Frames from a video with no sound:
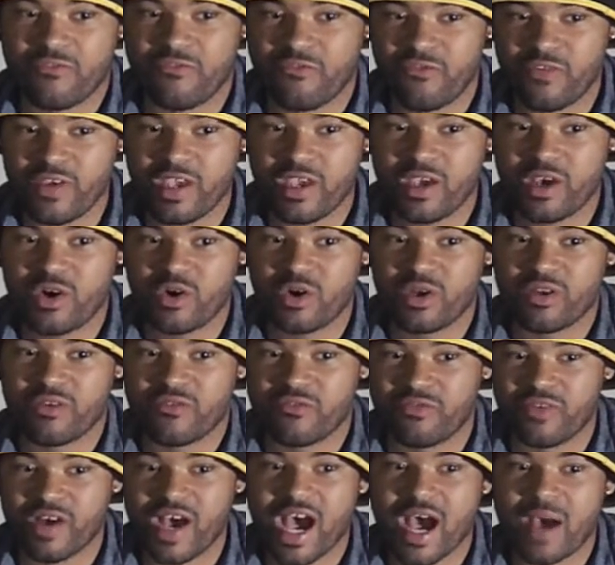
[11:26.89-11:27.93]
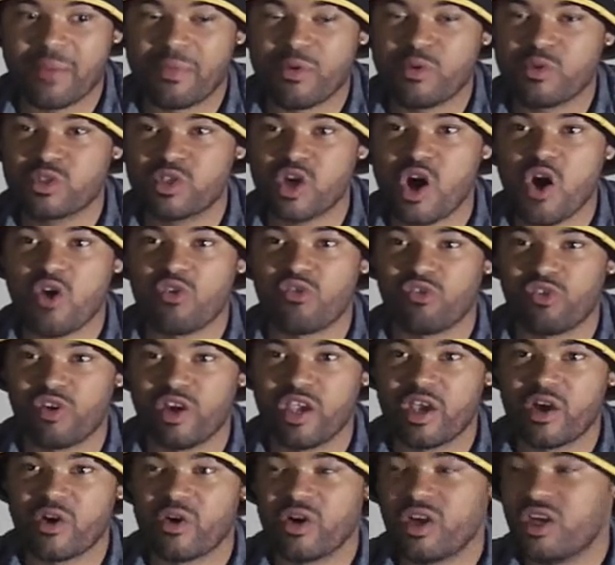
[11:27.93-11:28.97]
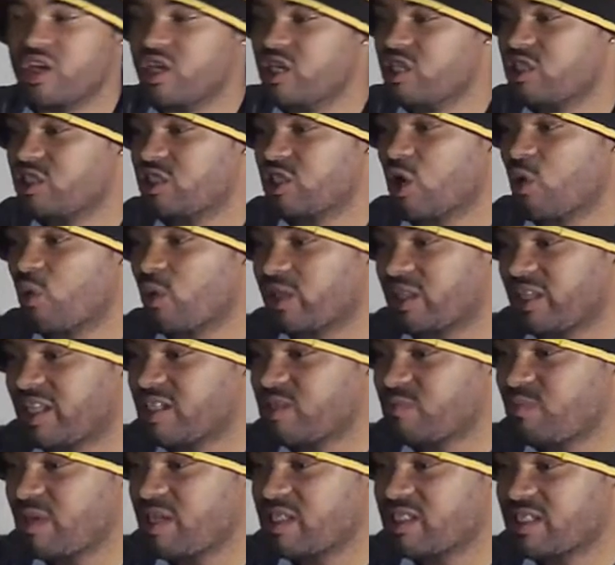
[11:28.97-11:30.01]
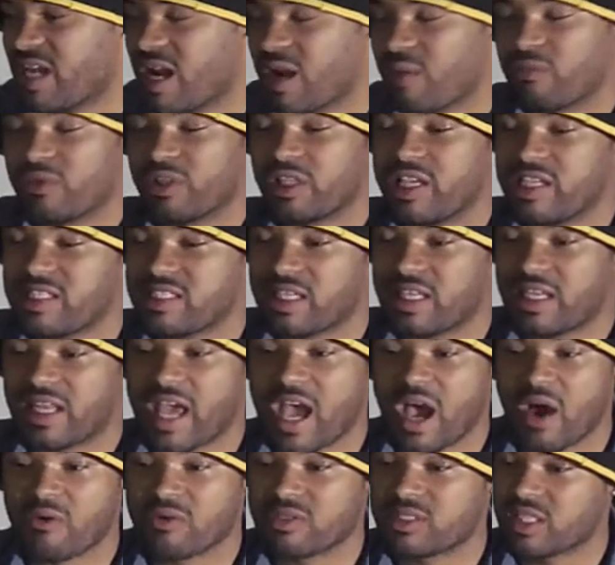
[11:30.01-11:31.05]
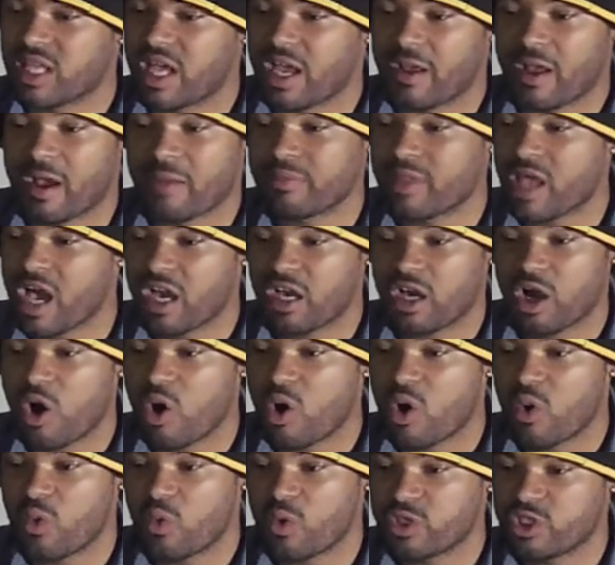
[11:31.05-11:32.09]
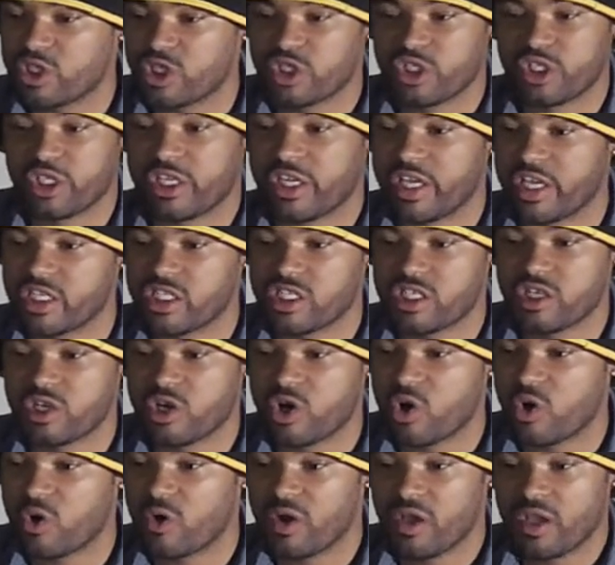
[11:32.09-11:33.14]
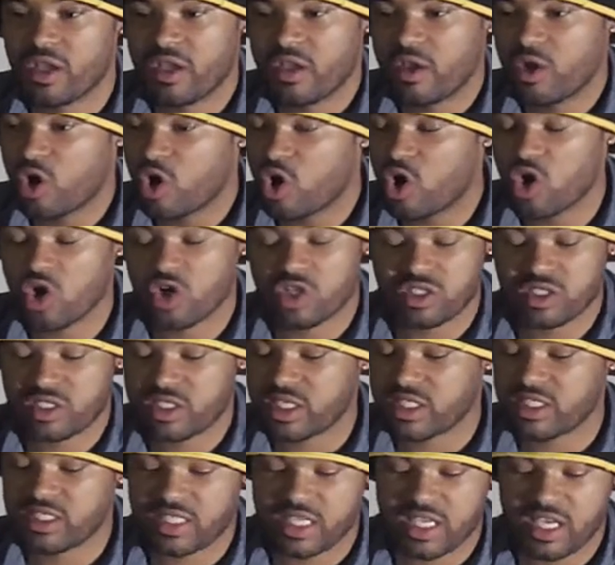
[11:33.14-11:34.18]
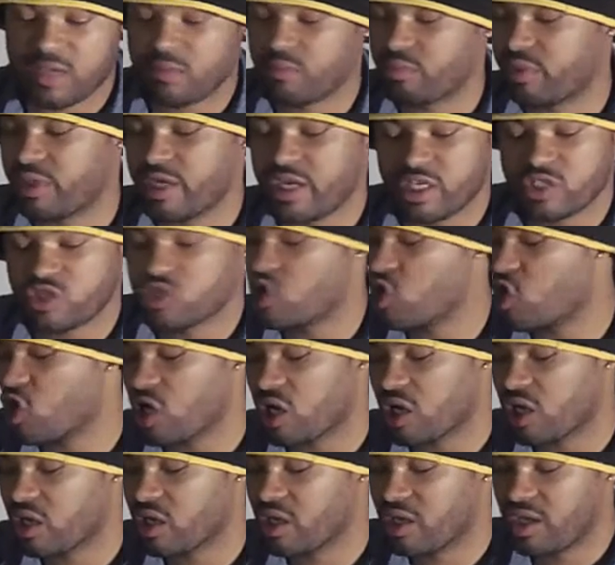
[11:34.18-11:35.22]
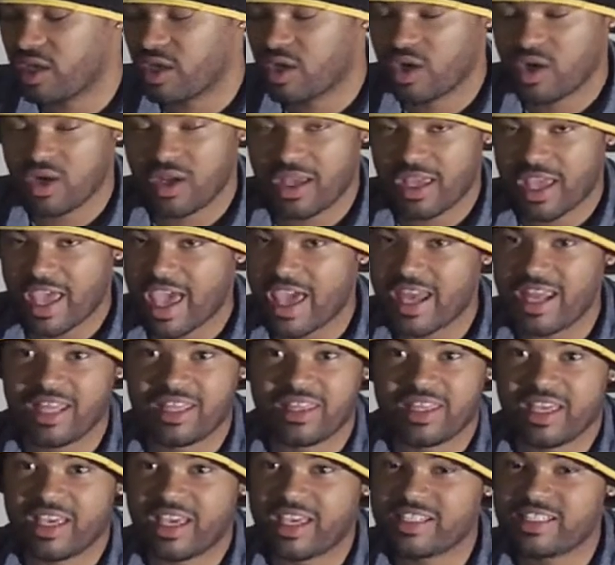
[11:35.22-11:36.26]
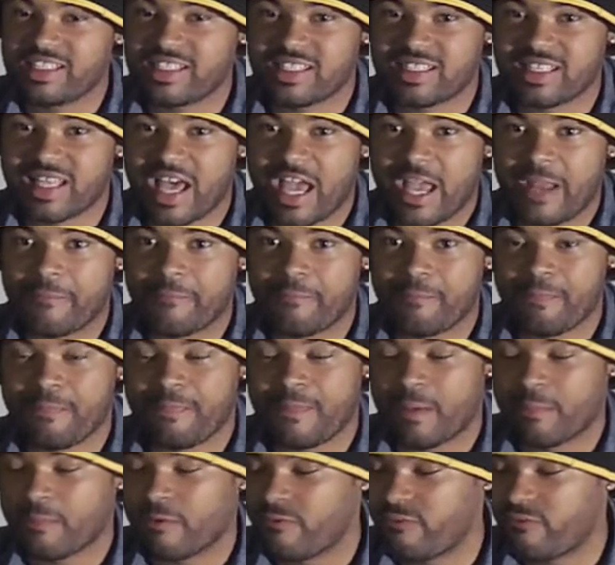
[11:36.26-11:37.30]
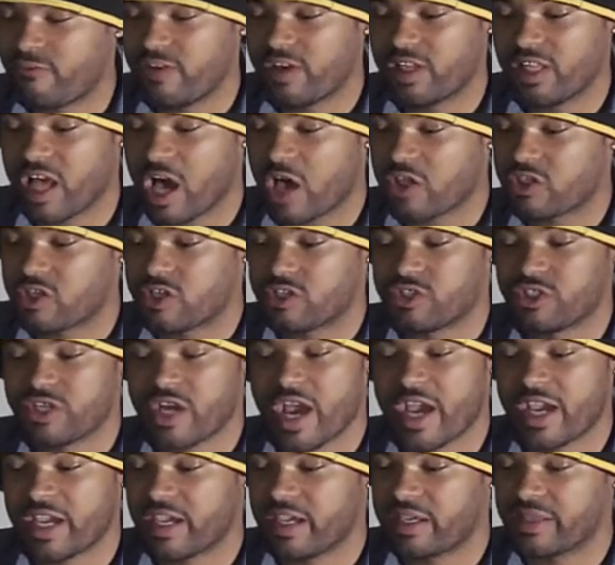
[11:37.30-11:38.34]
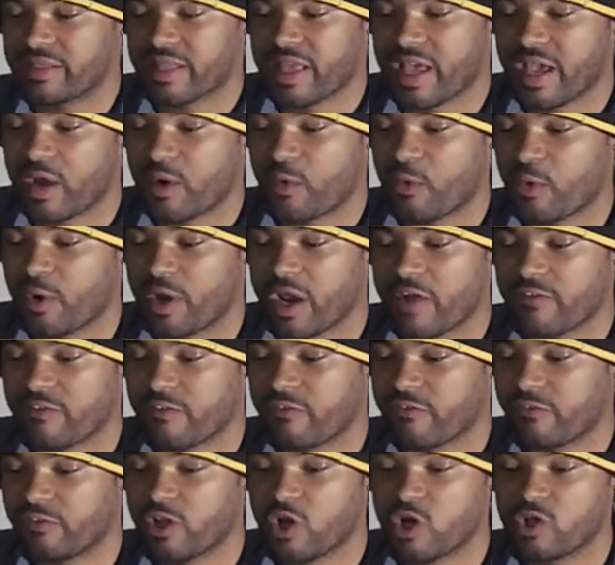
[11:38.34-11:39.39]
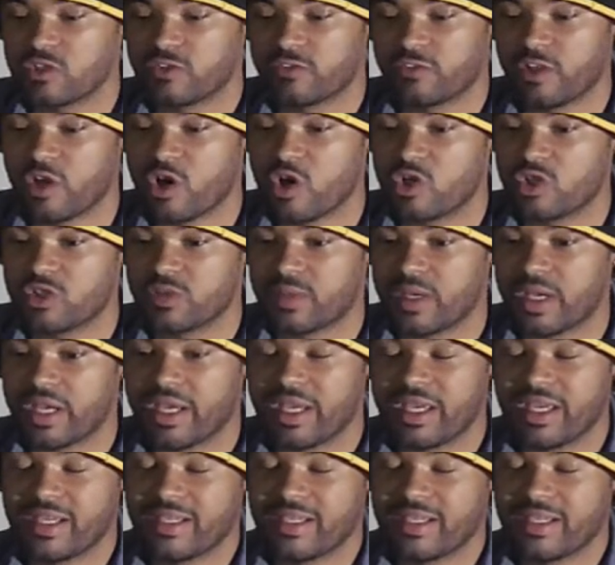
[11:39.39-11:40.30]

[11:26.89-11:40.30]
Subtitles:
feel and the vibe, it was all real. So with this piece that I'm releasing now, it's like, I'm not going with your traditional hook, 16 bridge, hook, anything. It's just like, I'm gonna fill out the track and like, whatever flows, but